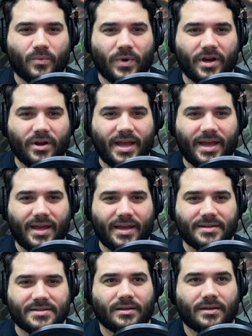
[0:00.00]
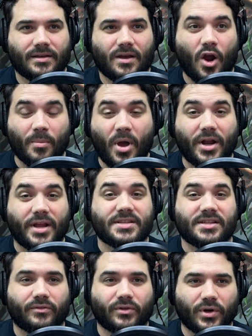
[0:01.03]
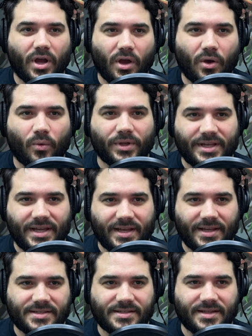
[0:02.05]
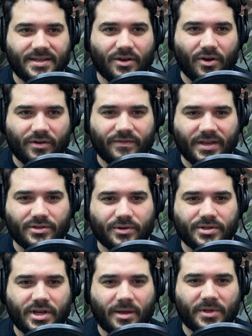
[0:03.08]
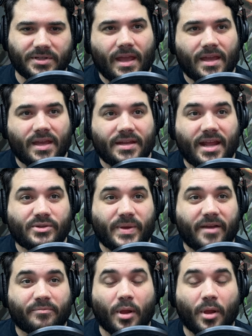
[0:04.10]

whereas Harmonic Sliver only hits the artifacts or enchantments. Next, we have